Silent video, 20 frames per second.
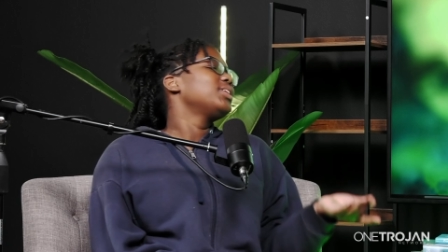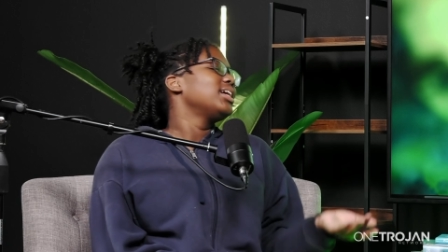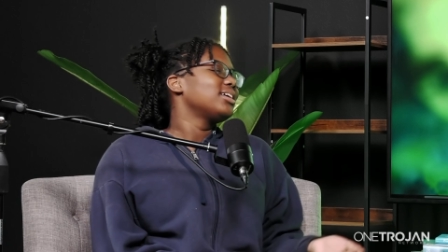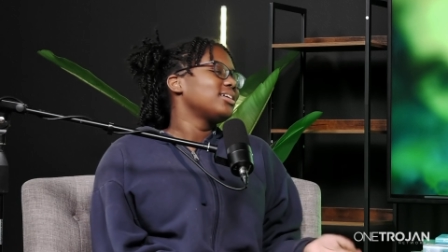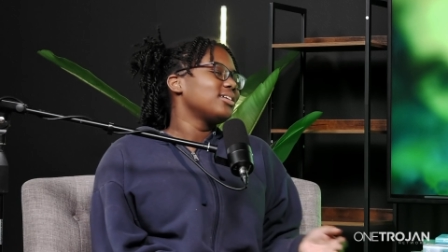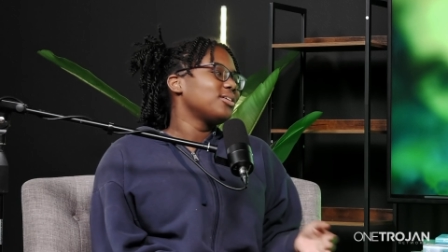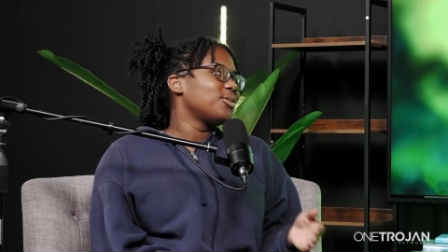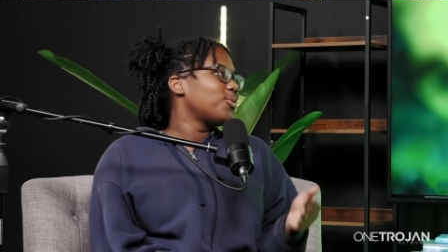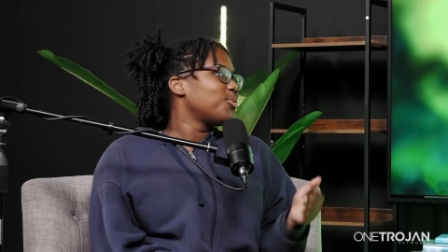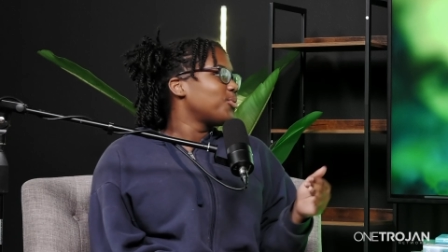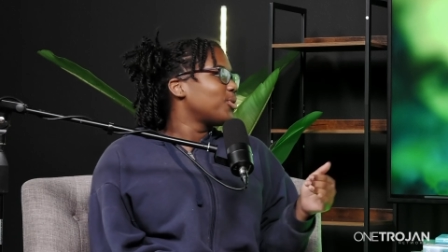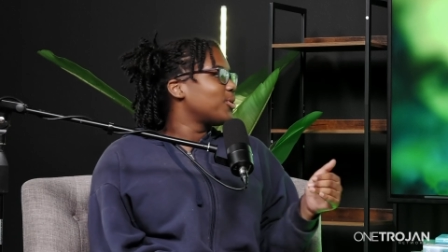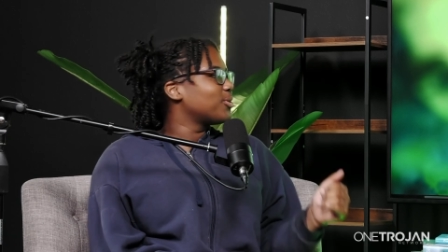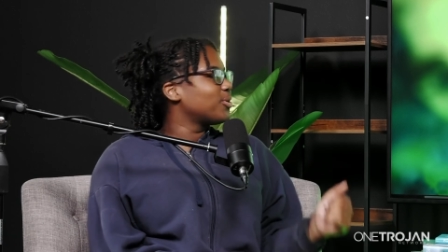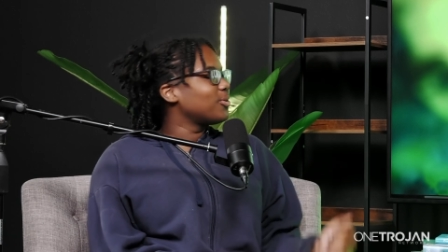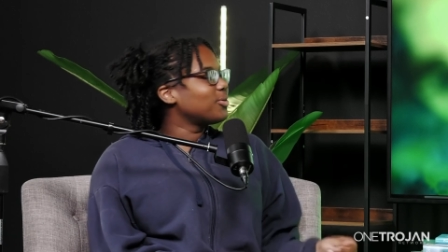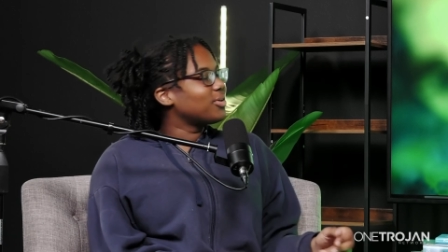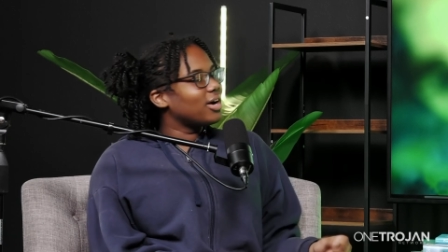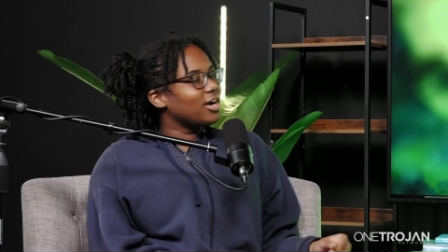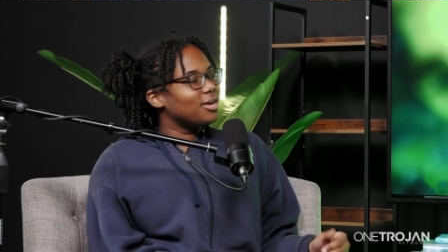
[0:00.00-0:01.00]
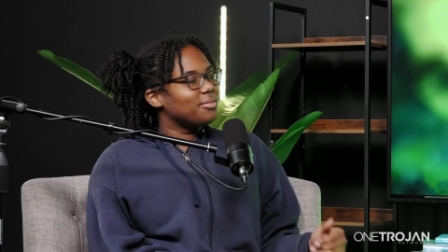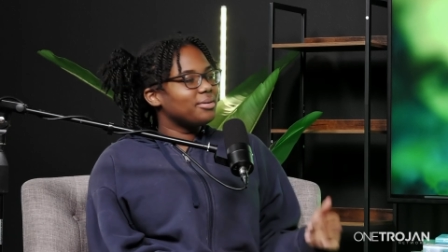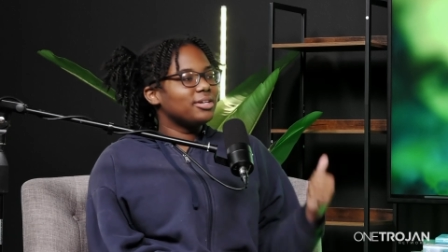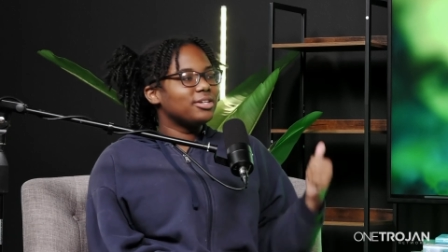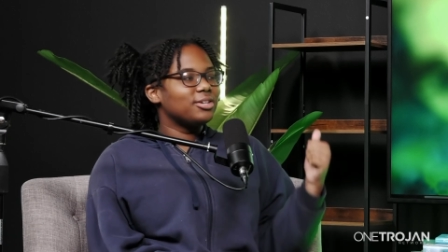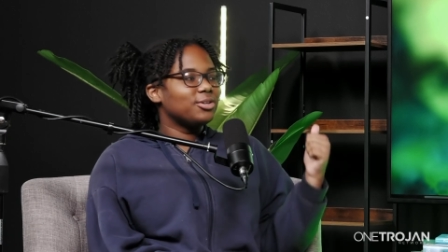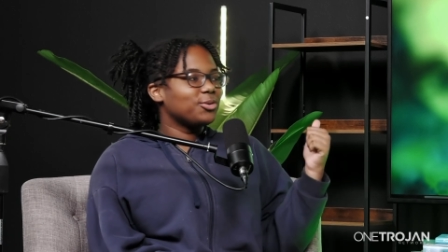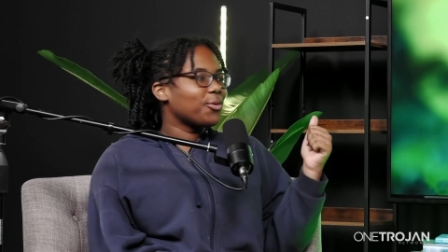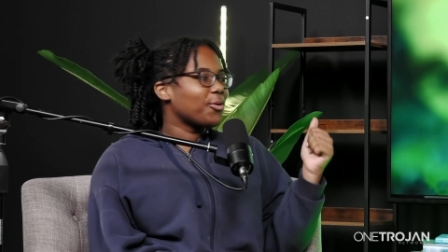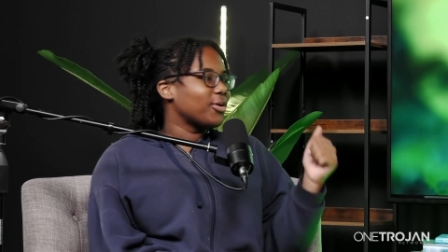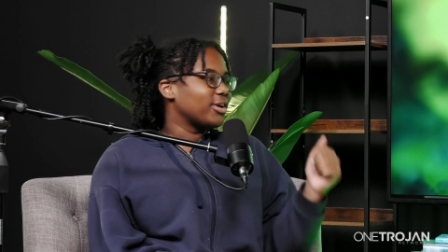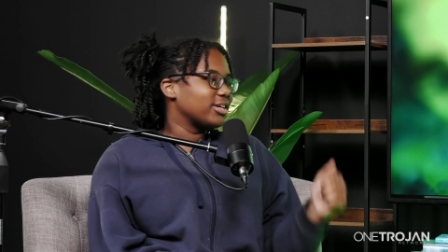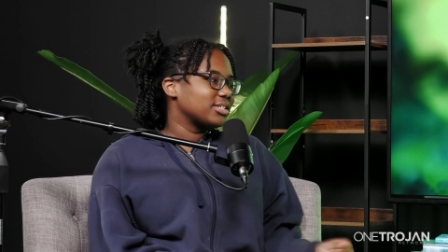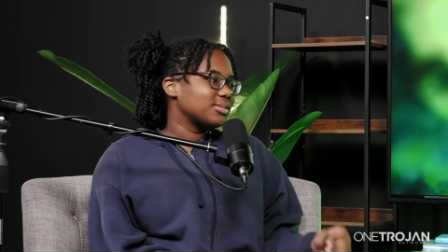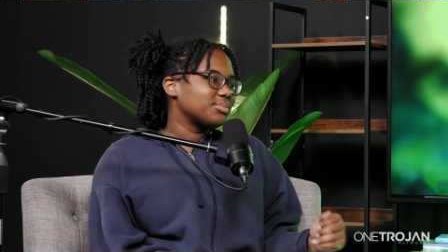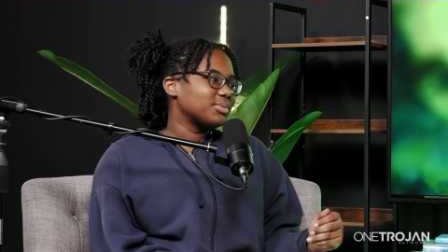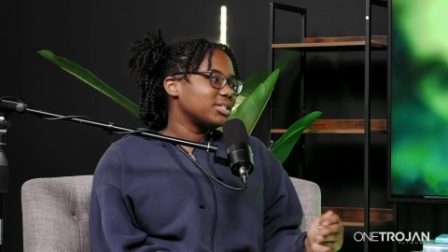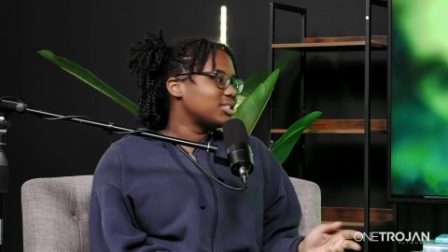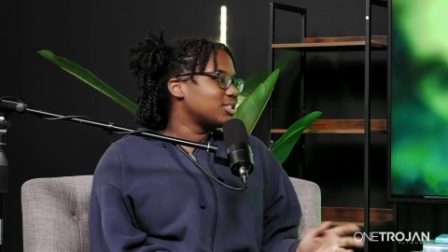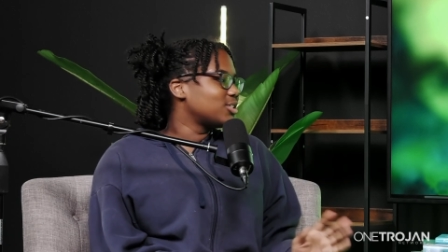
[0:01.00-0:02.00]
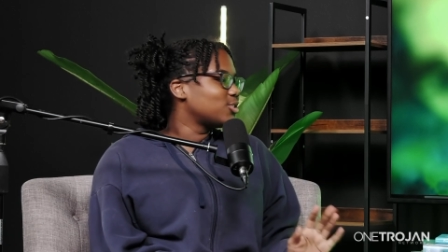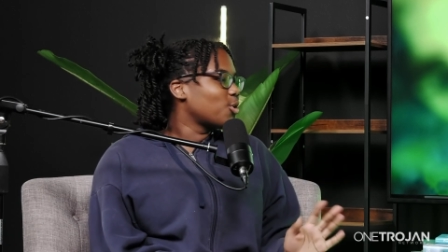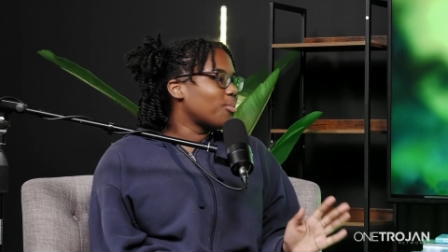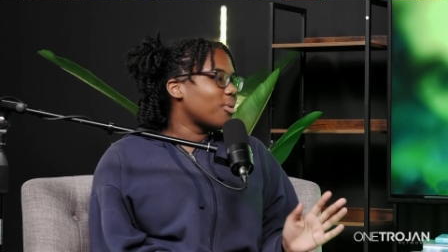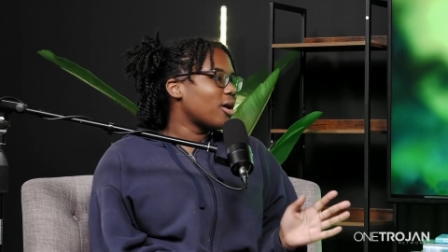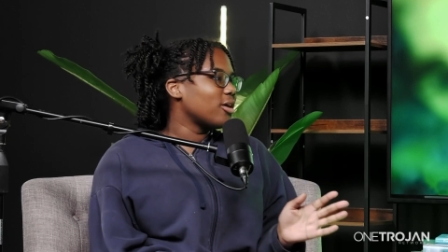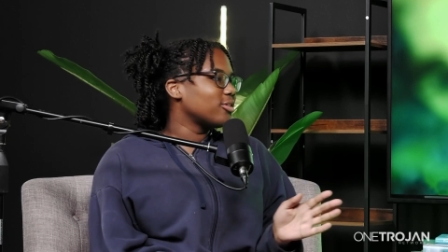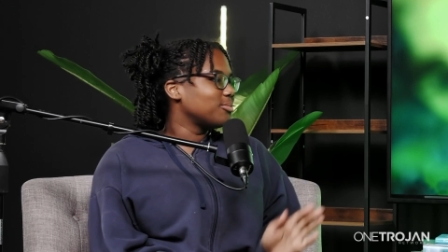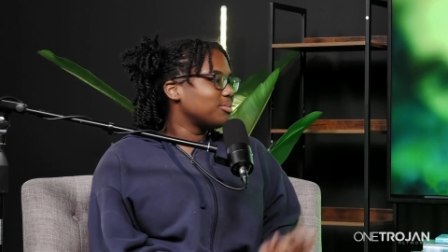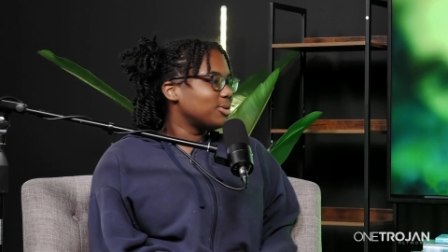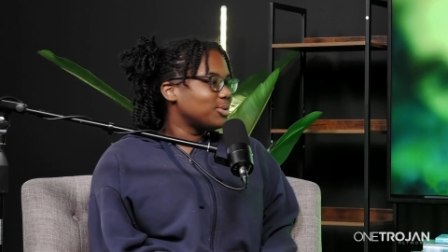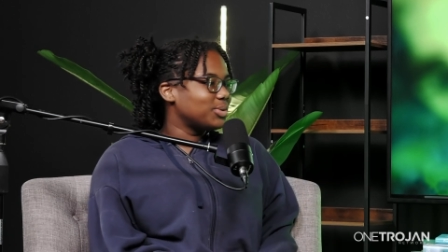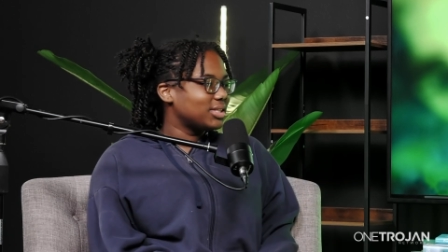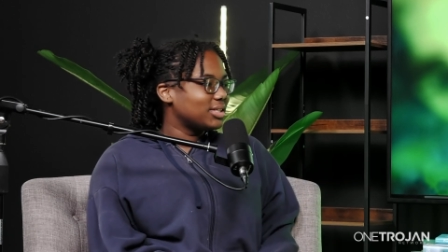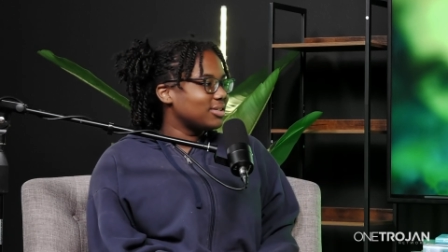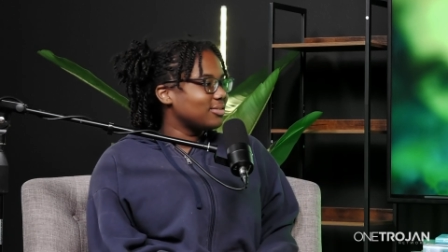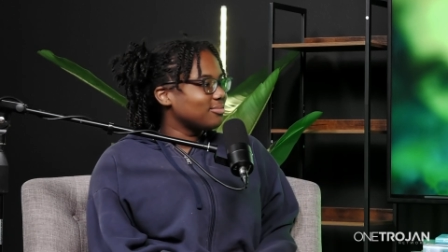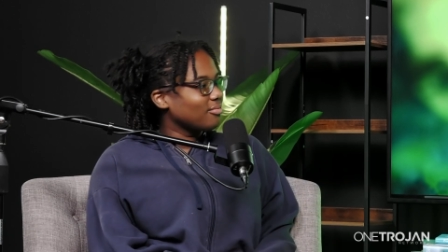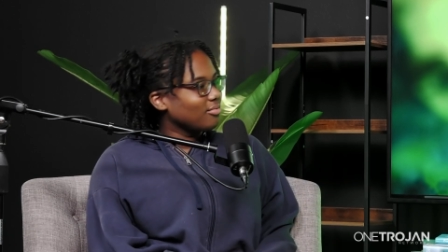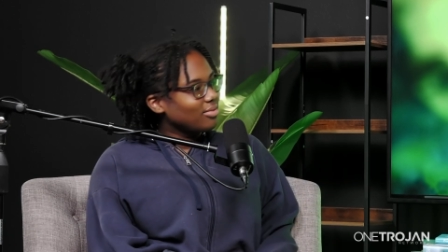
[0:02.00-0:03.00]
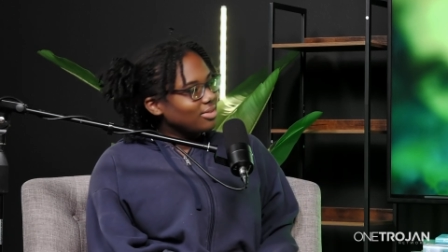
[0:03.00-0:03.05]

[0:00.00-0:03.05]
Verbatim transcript: like it, oh well, go cry about it in a corner somewhere. Just don't bother me with it.